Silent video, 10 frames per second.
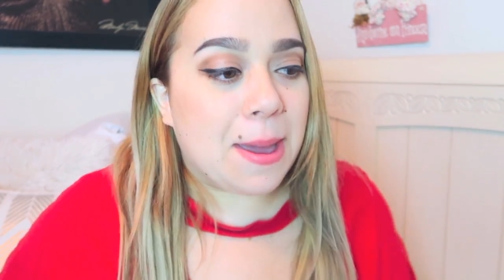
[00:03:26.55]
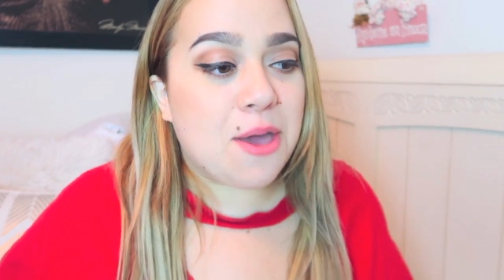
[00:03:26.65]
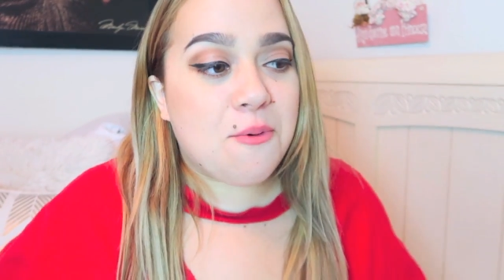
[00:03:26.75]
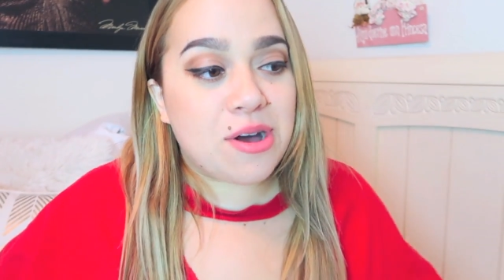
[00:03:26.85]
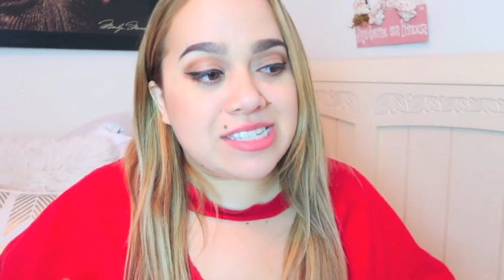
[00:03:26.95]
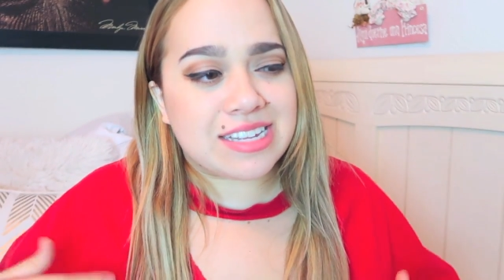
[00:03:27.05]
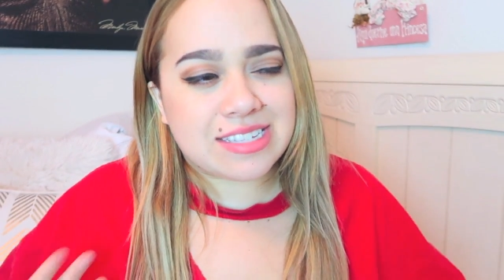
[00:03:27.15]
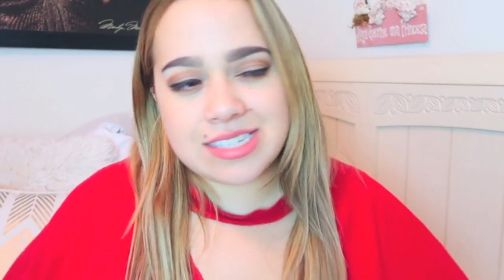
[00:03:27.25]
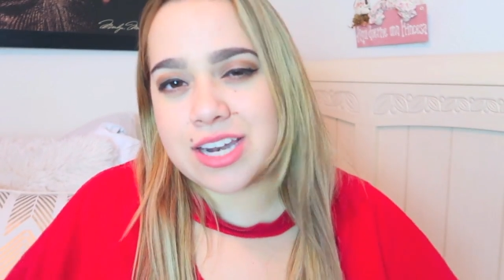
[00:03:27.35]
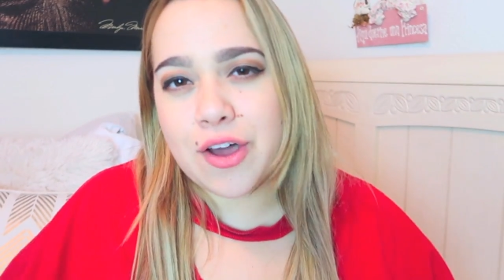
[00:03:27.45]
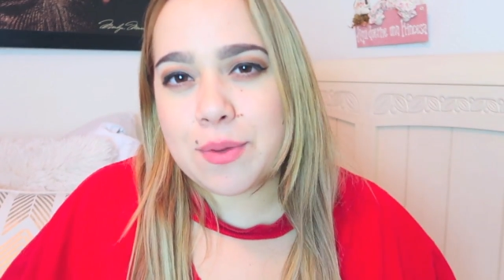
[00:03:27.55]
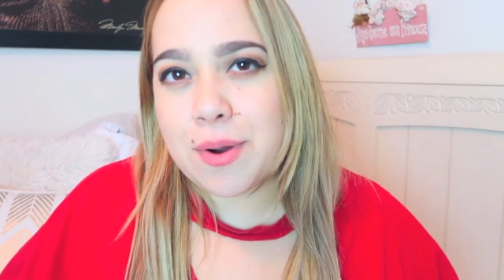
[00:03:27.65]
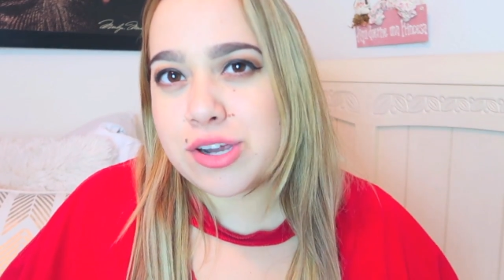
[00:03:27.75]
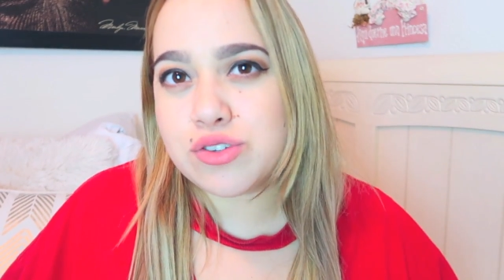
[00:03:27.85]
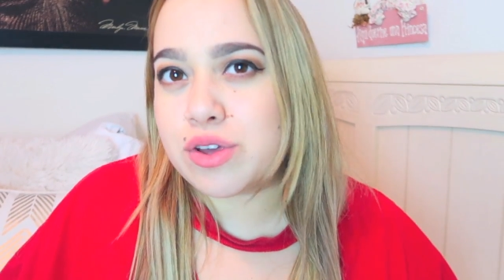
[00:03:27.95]
He wasn't sitting on the
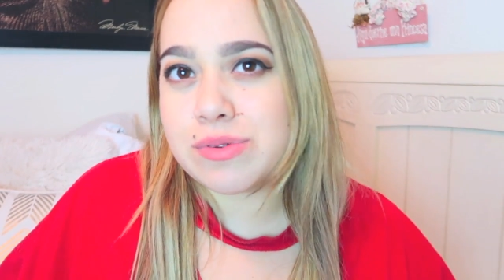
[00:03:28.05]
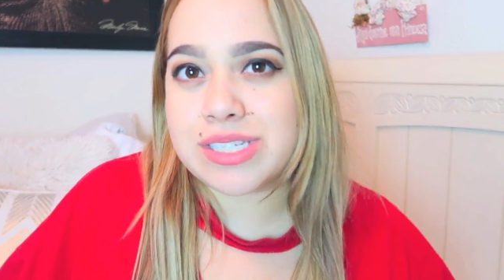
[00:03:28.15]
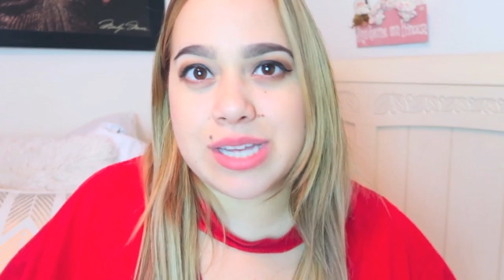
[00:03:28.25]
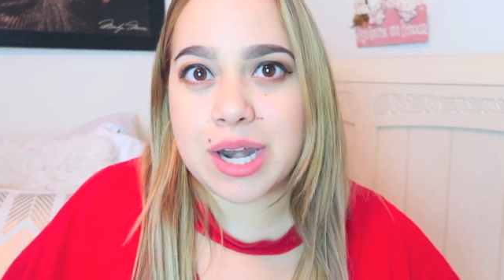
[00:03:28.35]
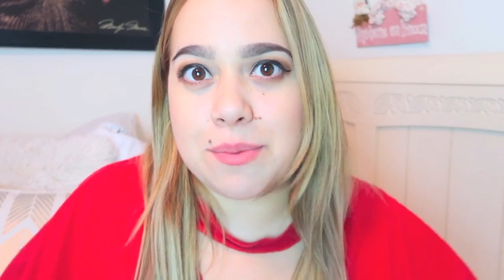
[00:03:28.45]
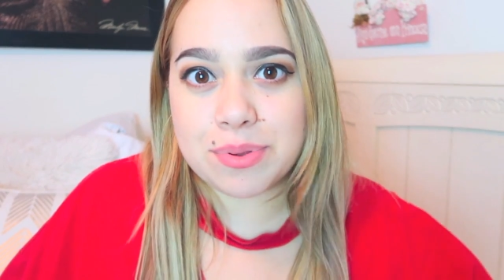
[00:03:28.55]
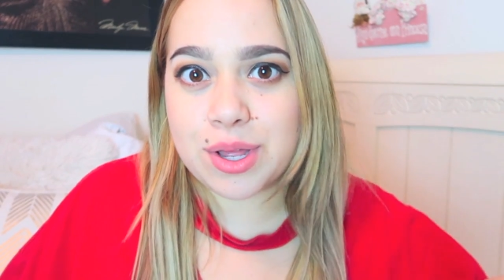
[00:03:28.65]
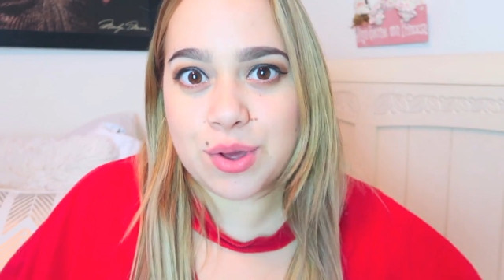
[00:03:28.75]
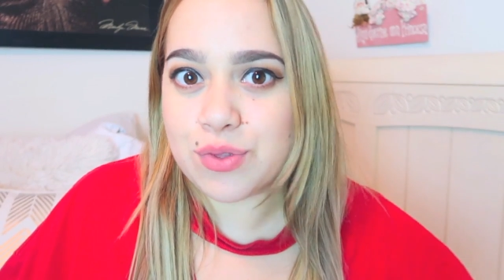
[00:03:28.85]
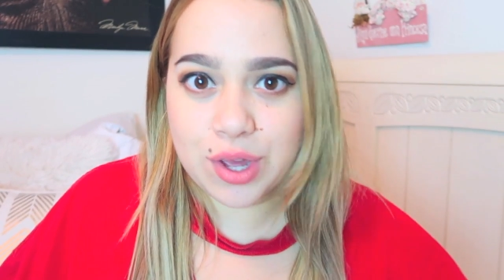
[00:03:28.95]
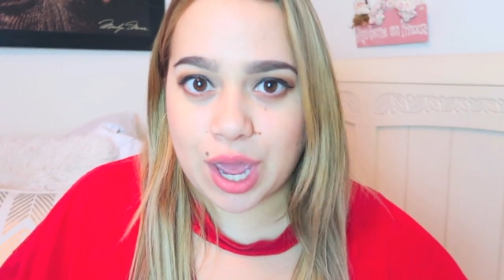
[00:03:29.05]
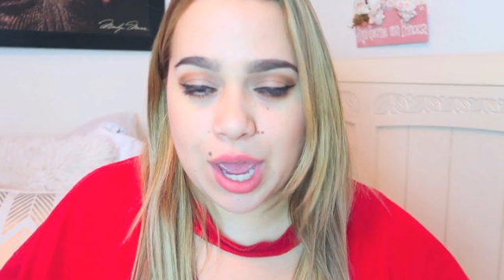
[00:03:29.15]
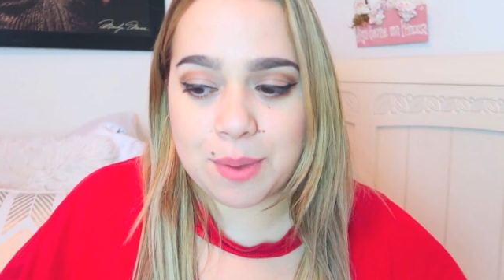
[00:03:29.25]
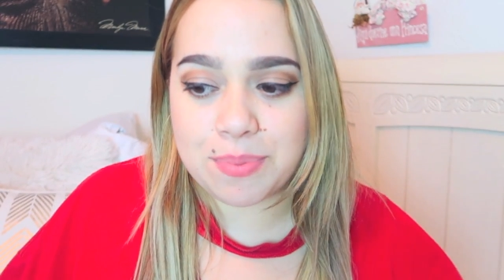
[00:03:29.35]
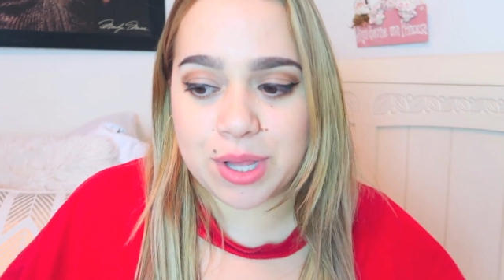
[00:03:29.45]
bar stool, he was standing playing the
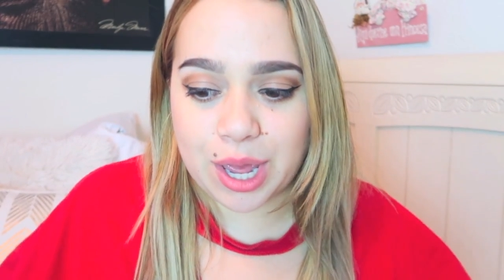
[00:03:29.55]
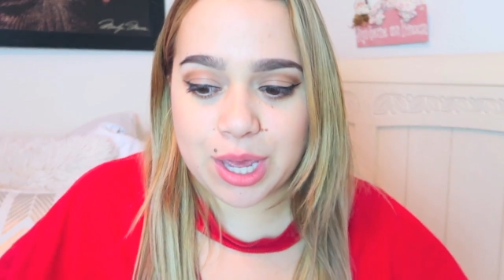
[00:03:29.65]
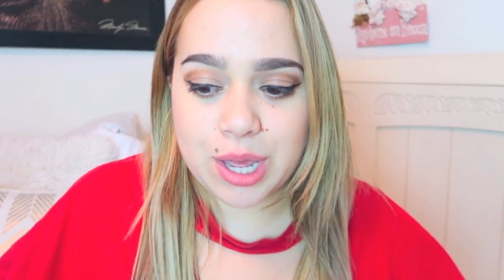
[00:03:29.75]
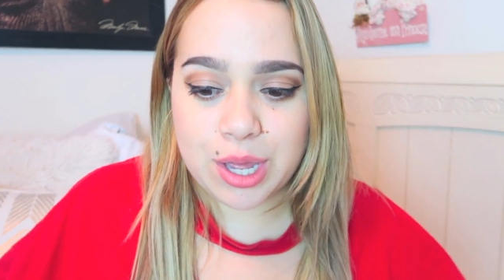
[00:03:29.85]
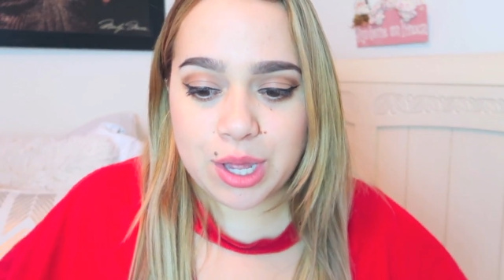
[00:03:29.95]
game, but like